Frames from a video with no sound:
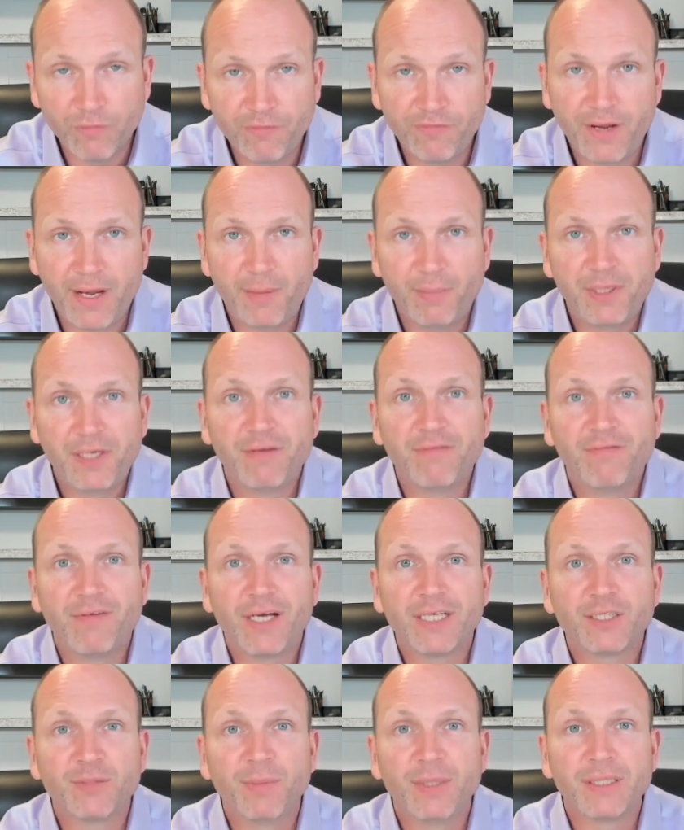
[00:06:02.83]
family
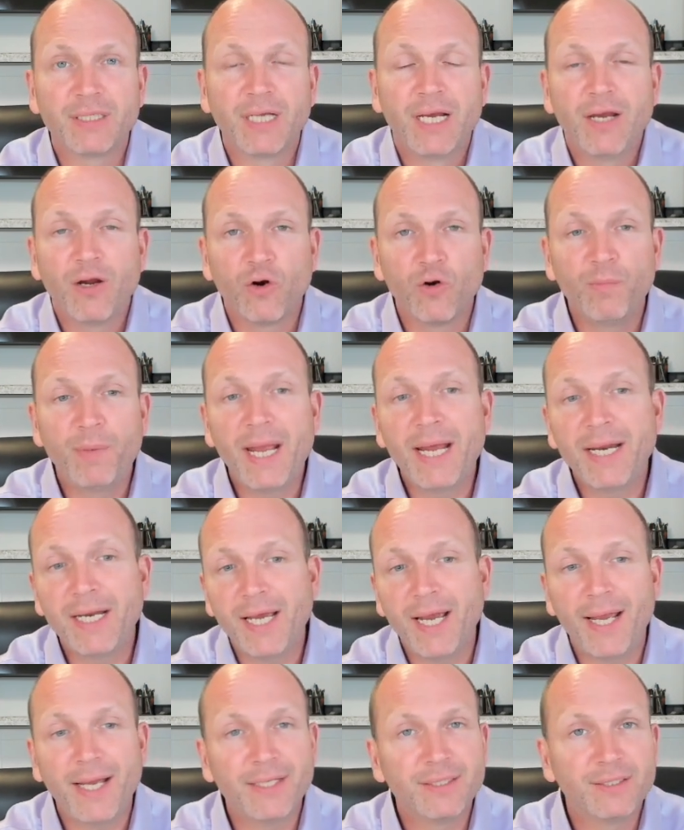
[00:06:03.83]
investment. Urbana
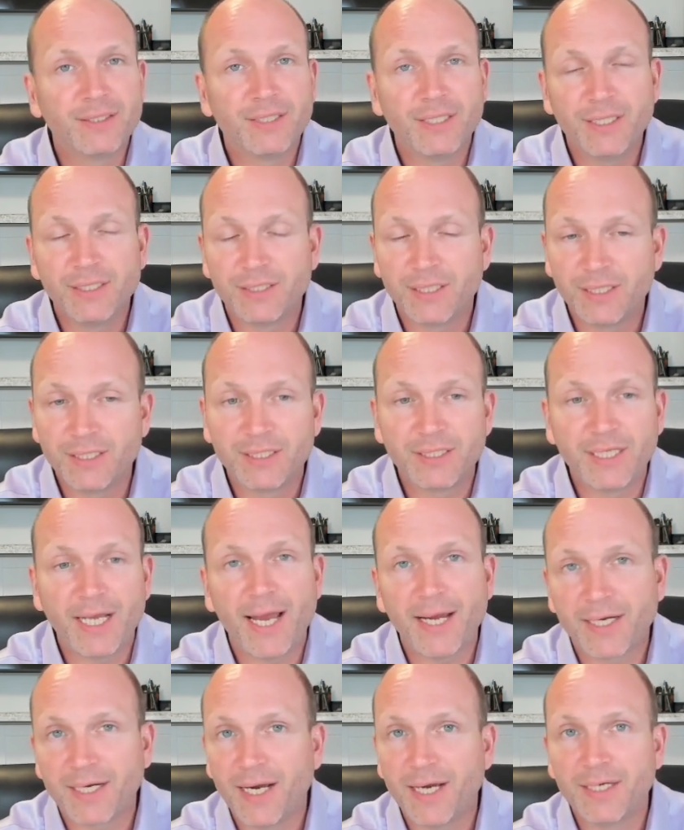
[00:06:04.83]
has these
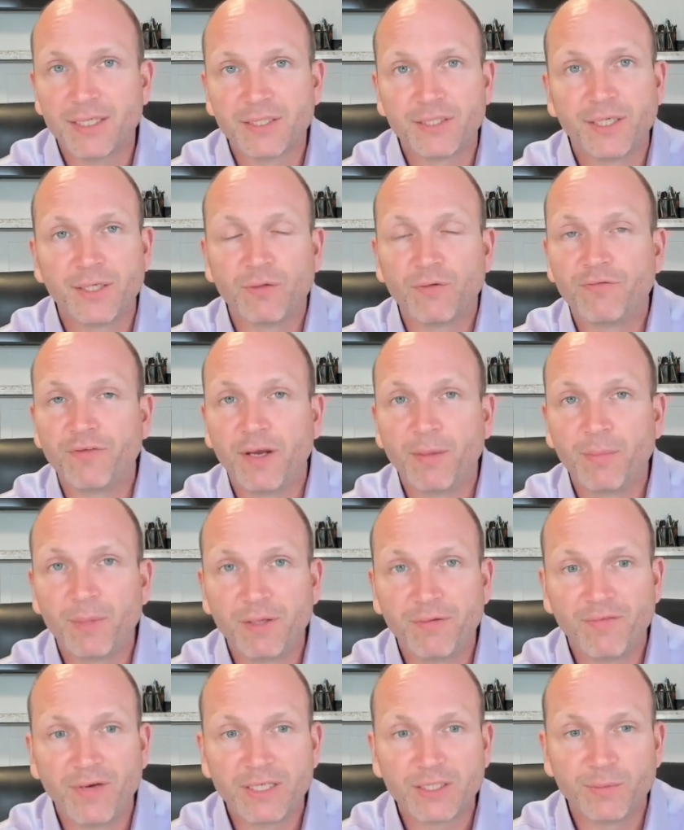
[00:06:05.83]
exact kind of single family
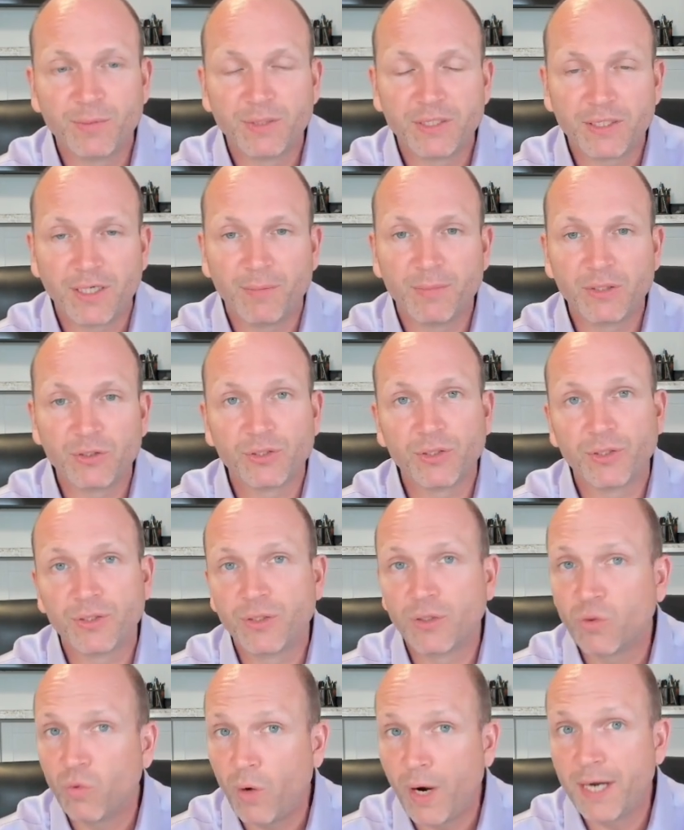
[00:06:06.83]
investments that I'm going to show you,
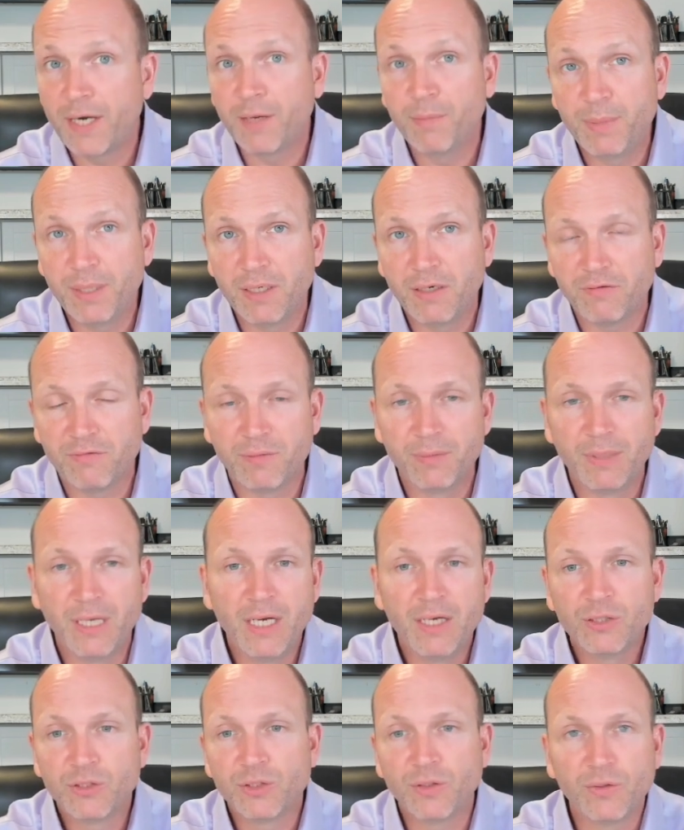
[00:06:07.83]
quite a bit of them.
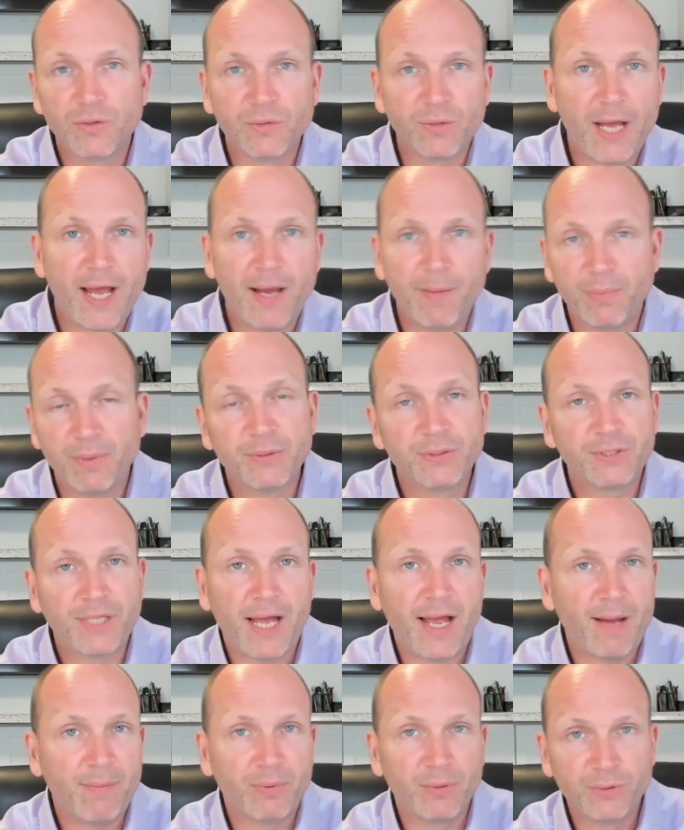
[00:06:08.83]
So apples to
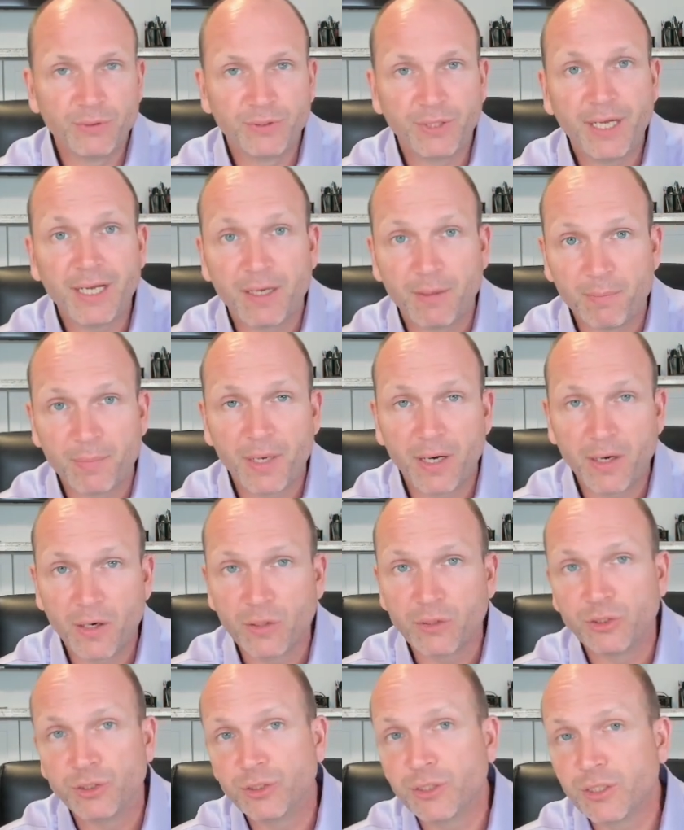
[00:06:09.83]
apples, they compare
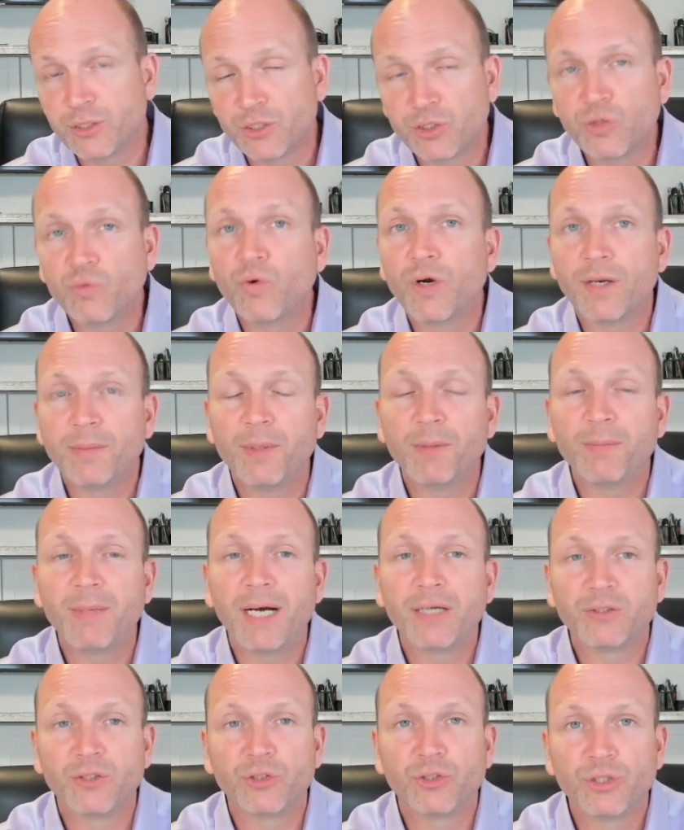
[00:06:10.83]
just to what I'm
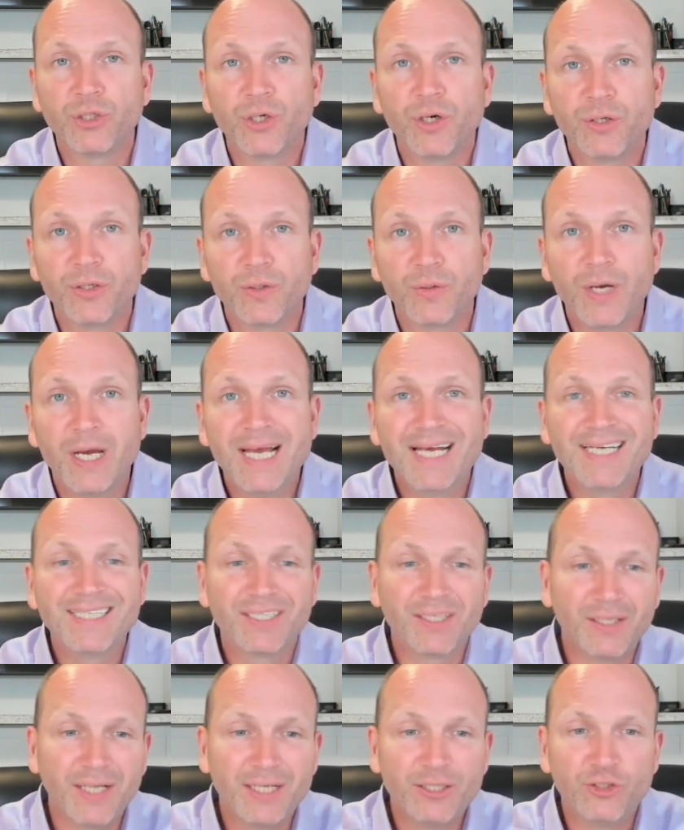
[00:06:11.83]
about to show you. So
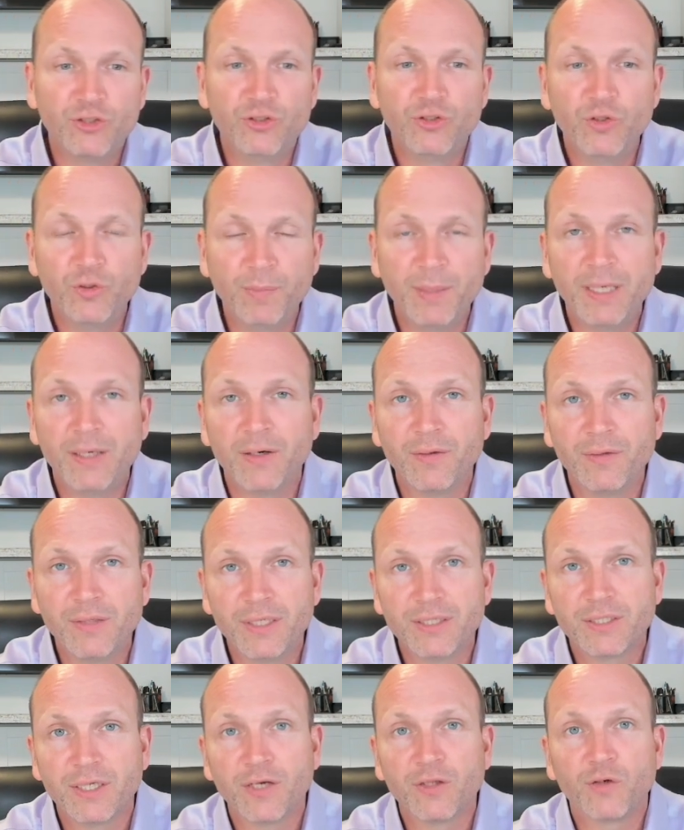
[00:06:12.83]
let's zoom in on
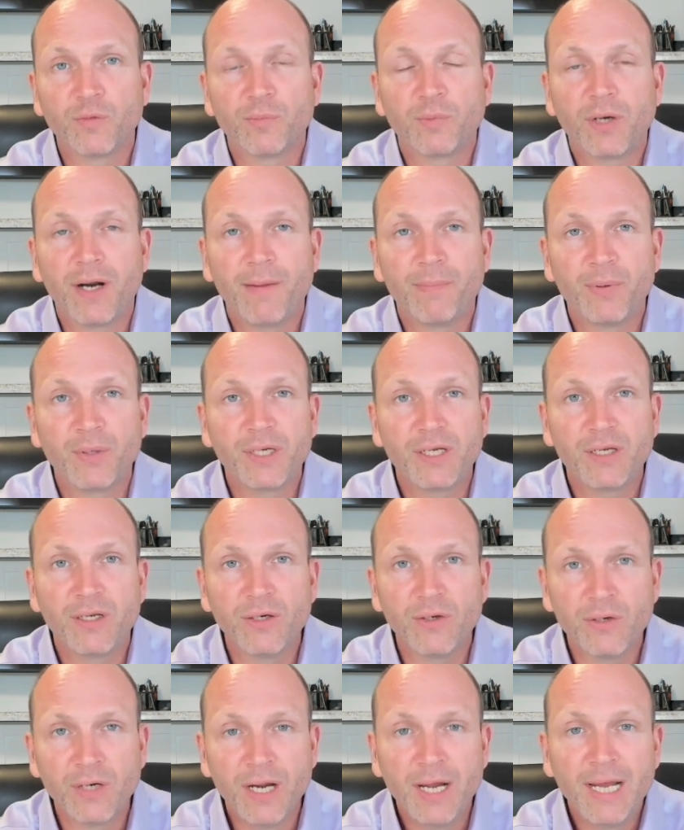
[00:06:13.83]
this other property
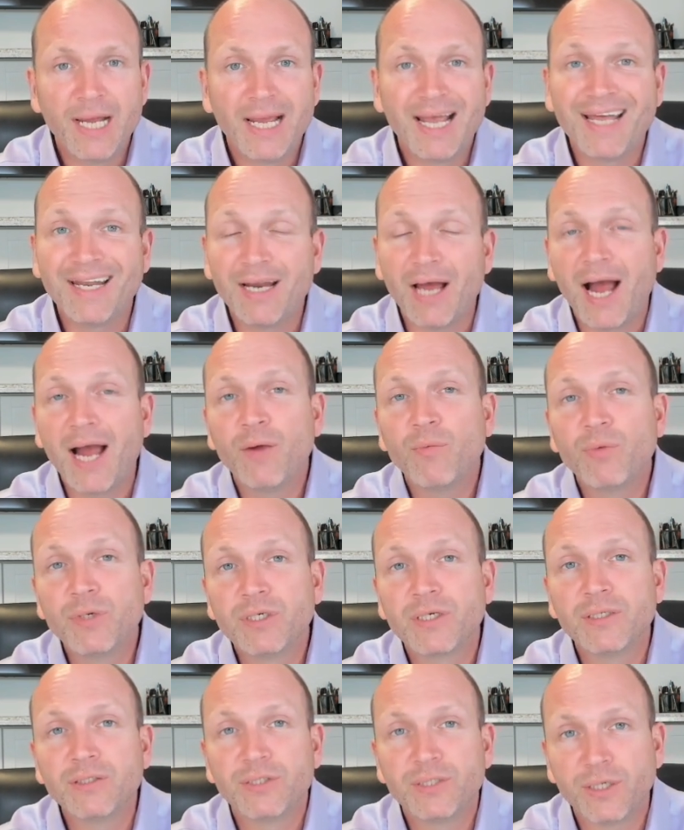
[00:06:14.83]
here, and I would
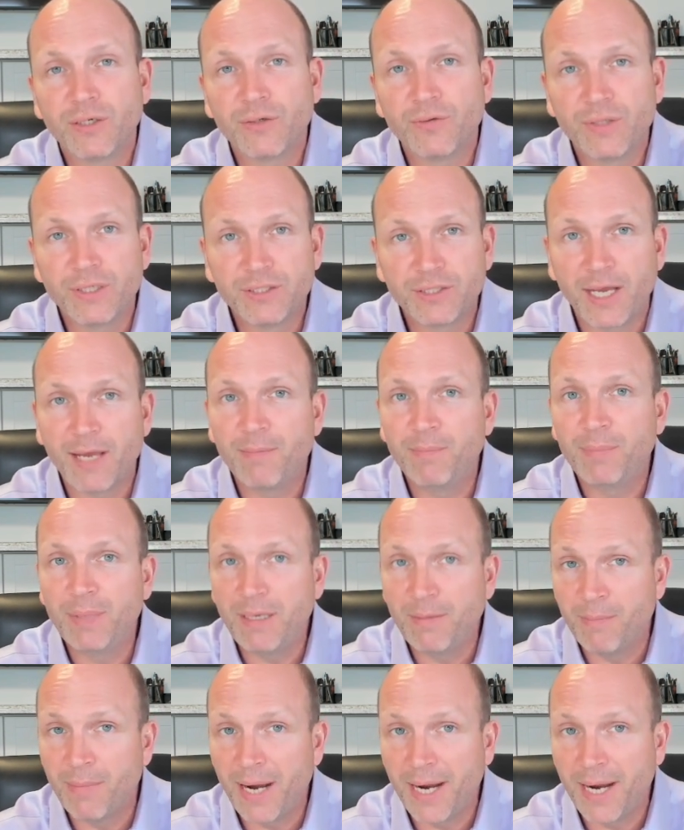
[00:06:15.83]
consider this a B-